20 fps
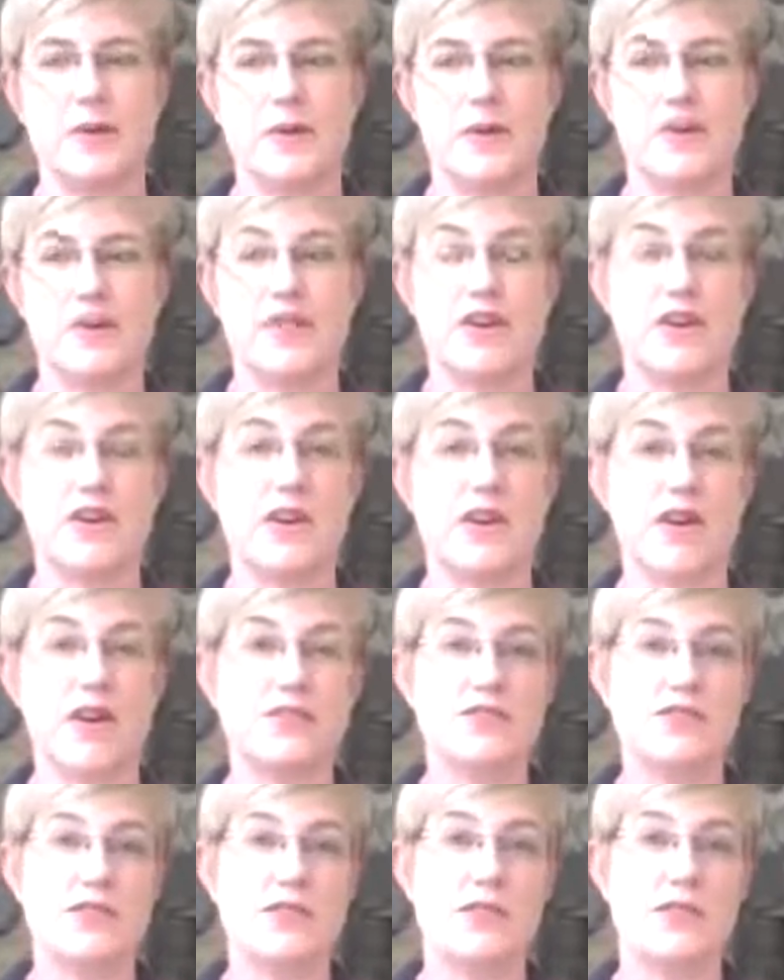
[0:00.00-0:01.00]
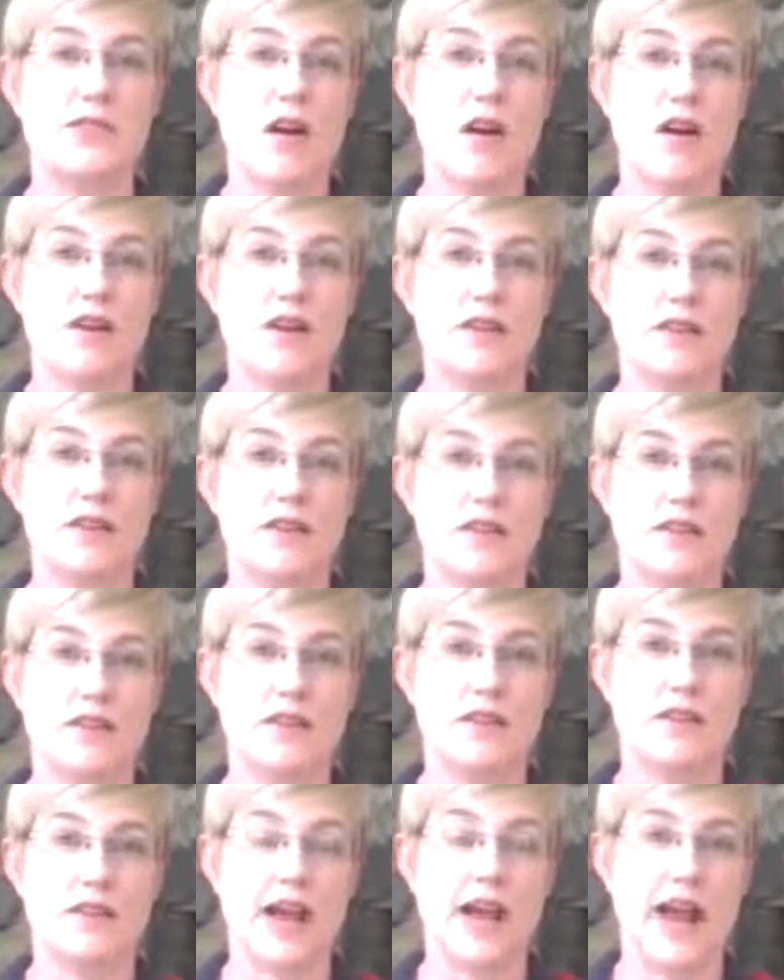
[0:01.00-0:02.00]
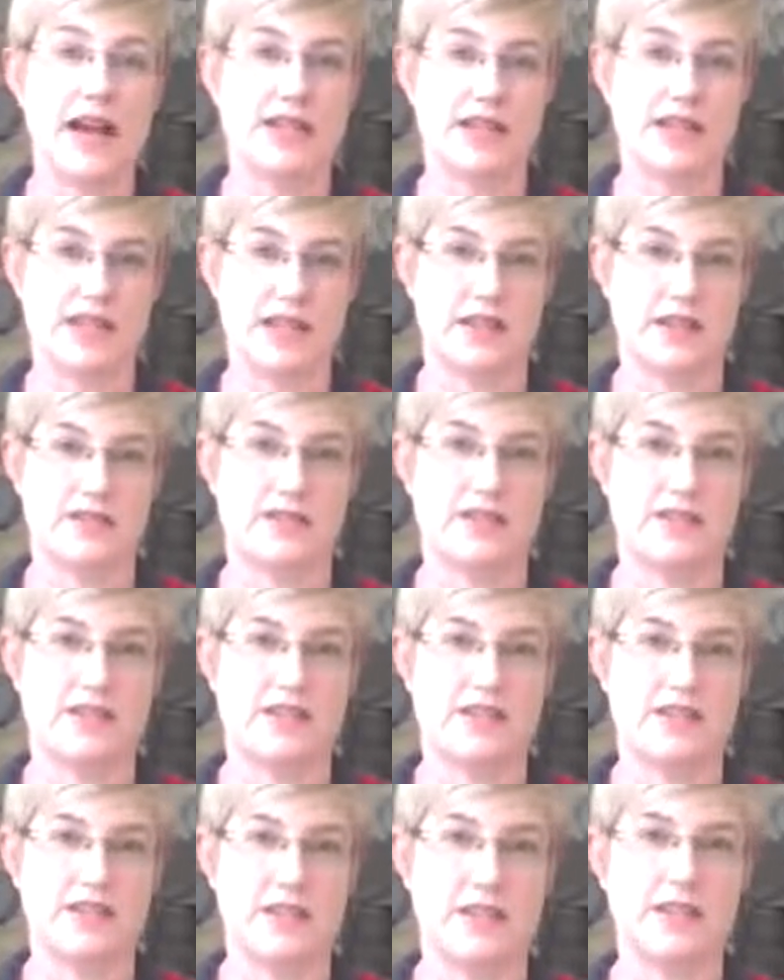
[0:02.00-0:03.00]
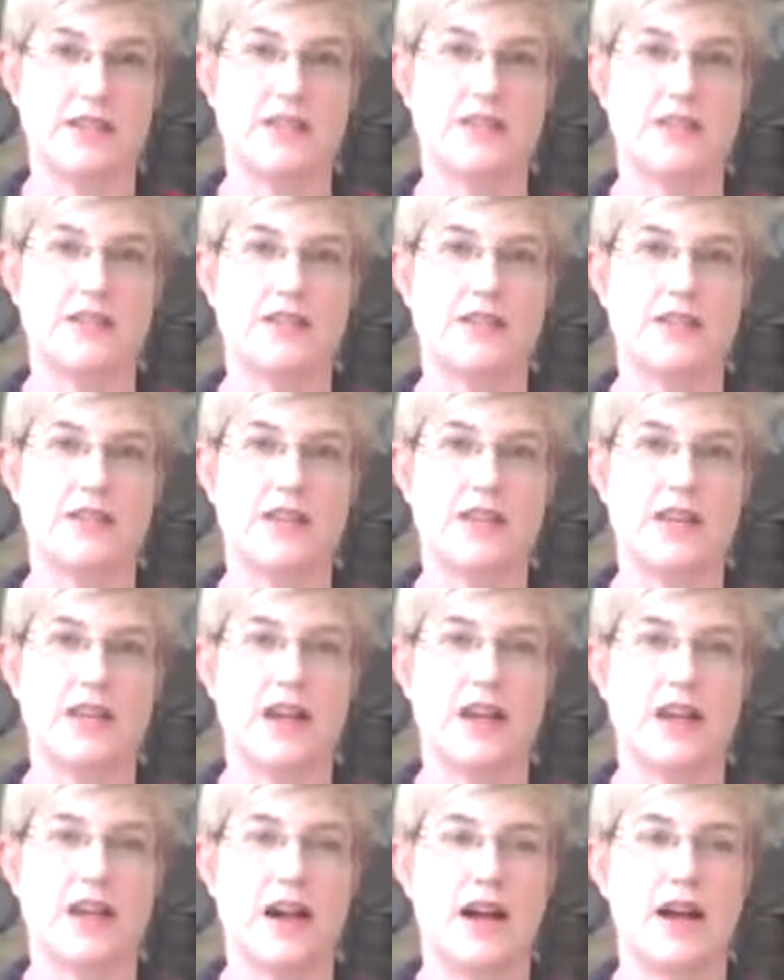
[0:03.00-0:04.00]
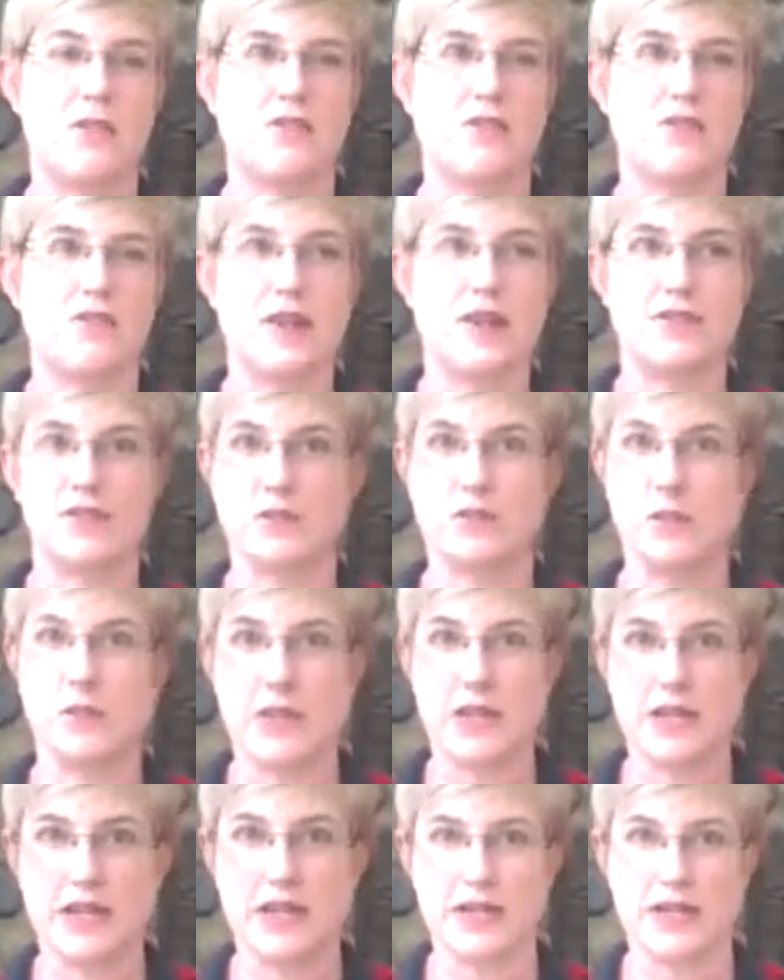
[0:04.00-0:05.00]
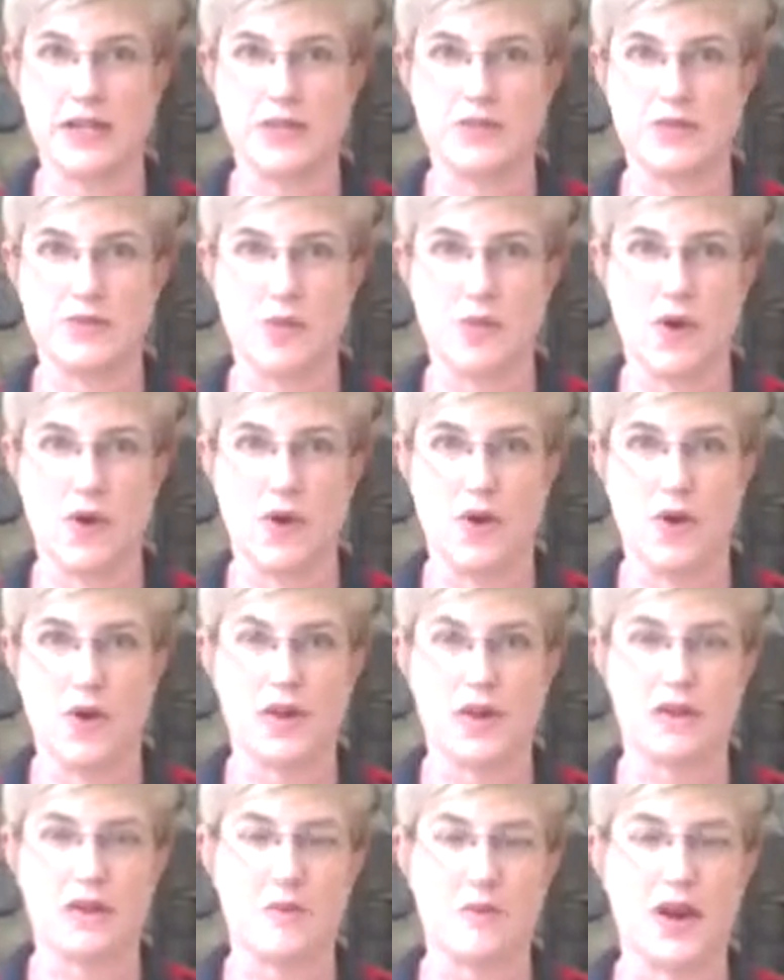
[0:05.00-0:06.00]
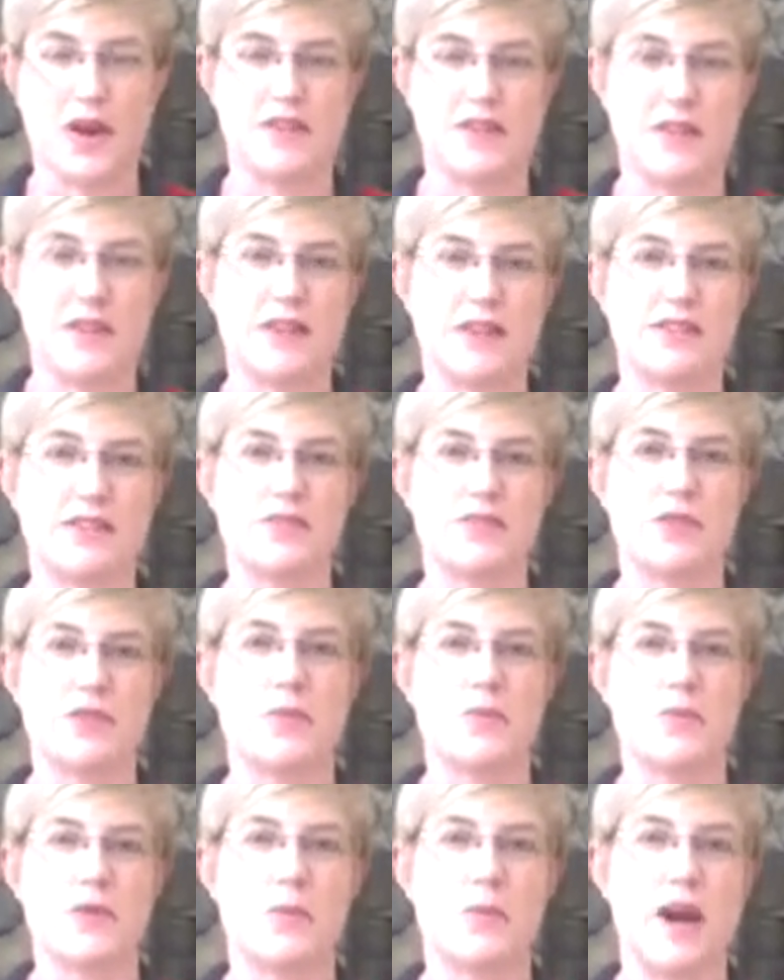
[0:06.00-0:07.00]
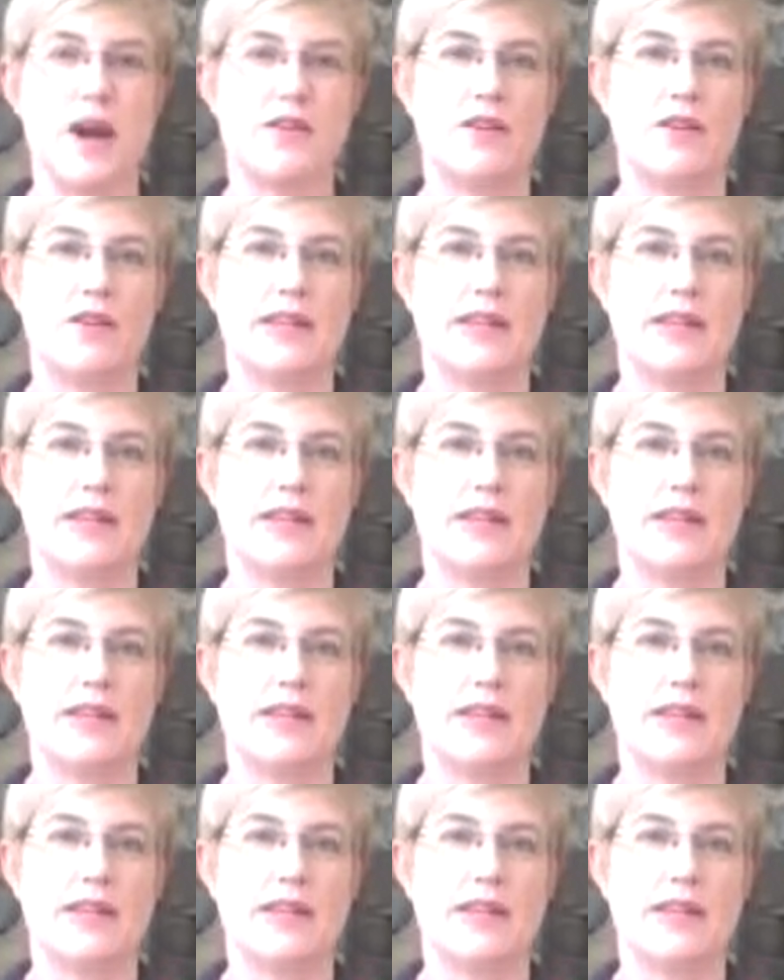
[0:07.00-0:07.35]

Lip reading: There are also long-acting sedatives. Reserpine is one that my vet has told me about.